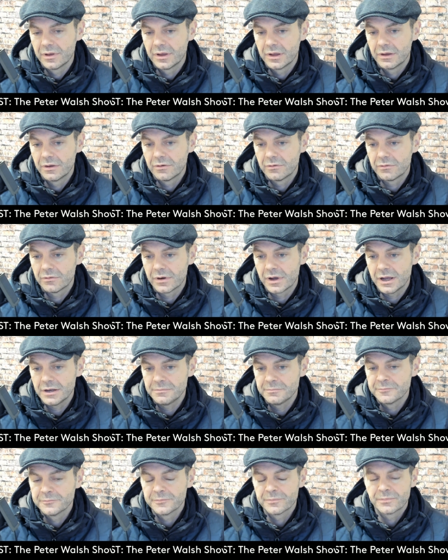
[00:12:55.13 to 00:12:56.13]
right?
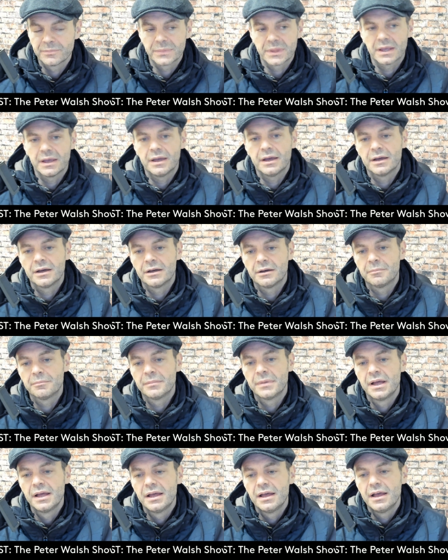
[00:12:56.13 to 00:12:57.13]
Um,
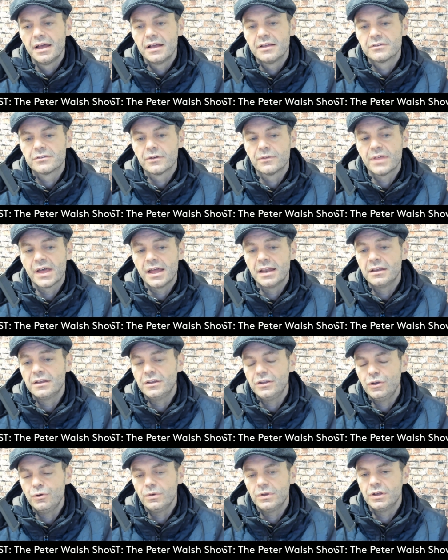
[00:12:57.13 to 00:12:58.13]
so then
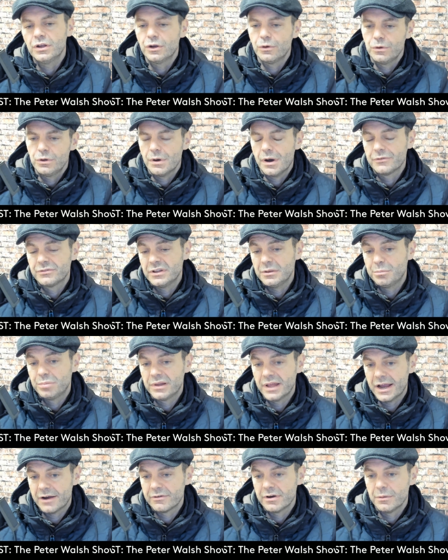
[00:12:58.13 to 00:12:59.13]
you you know you obviously play
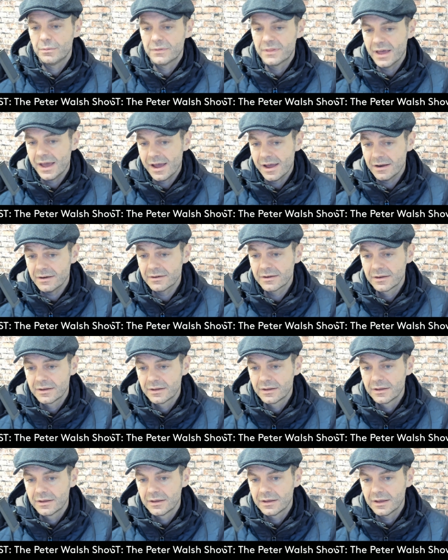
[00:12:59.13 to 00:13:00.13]
around with that.
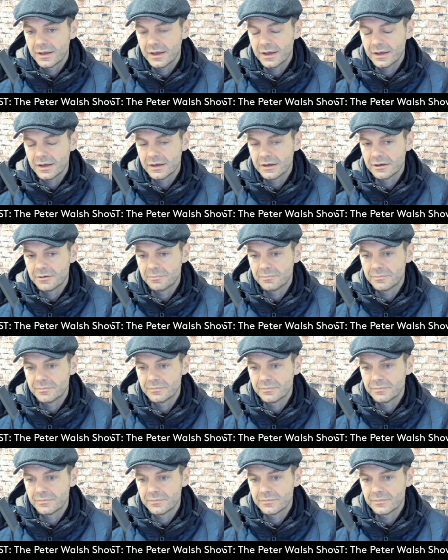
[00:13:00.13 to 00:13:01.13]
Um,
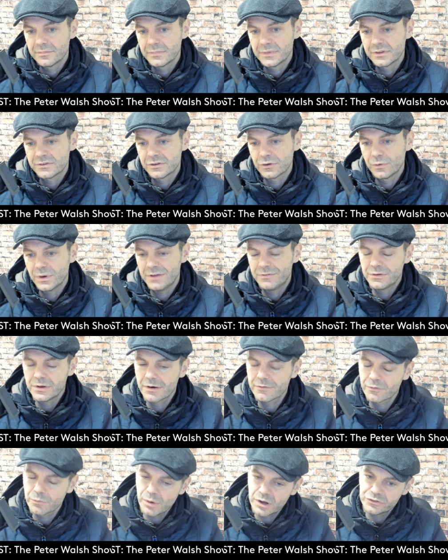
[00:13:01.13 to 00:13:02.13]
so if you're
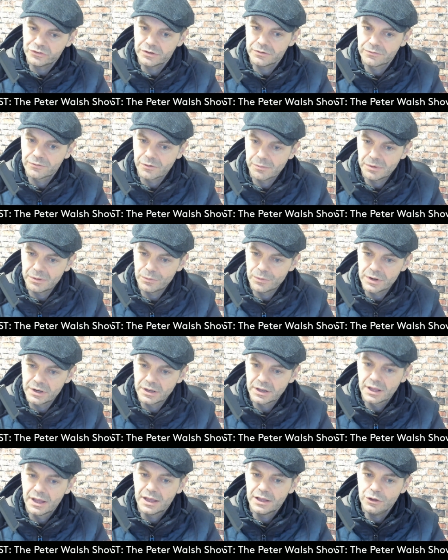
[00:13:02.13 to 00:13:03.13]
ever watching Formula One,
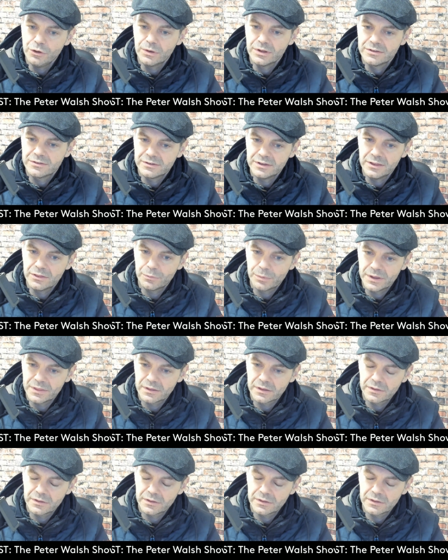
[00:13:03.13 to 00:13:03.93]
you can see the way the the